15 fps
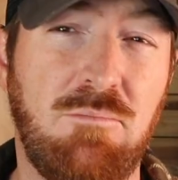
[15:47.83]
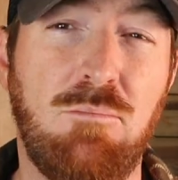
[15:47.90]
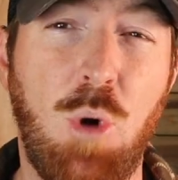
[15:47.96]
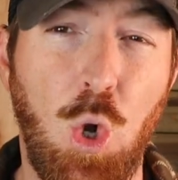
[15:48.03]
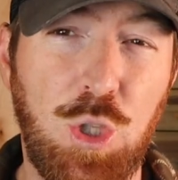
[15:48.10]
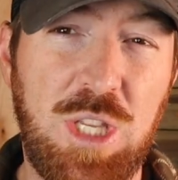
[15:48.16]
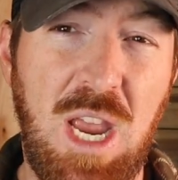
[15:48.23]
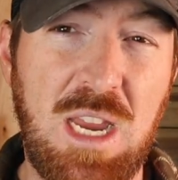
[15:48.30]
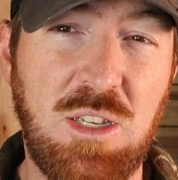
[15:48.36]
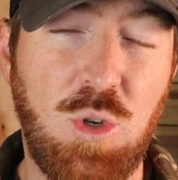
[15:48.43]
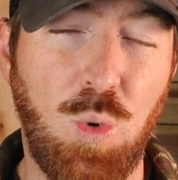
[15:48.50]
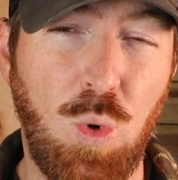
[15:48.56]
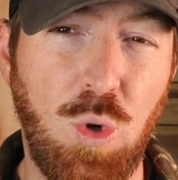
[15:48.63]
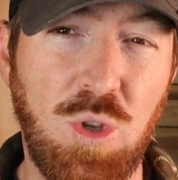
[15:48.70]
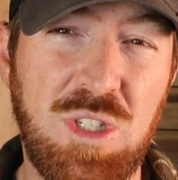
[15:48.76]

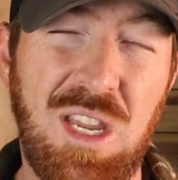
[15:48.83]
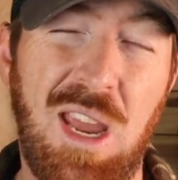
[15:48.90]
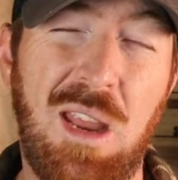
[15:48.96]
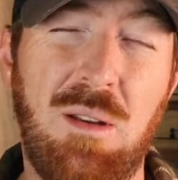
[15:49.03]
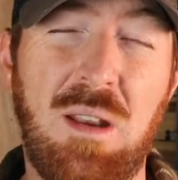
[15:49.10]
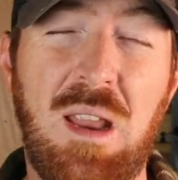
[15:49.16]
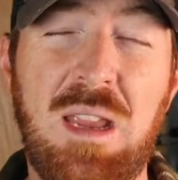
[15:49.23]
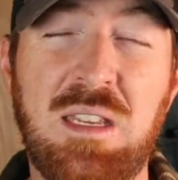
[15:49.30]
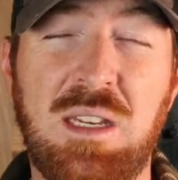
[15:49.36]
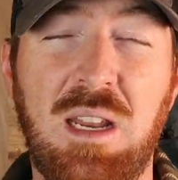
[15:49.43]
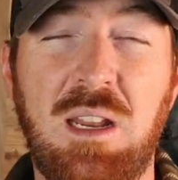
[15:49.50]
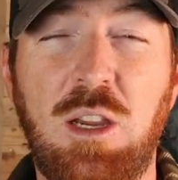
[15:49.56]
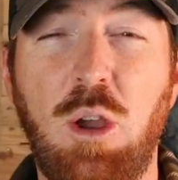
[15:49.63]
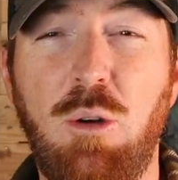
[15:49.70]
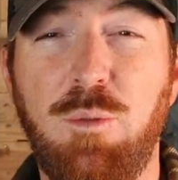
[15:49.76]
multi-tools and is
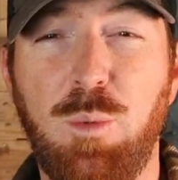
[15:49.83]
gonna go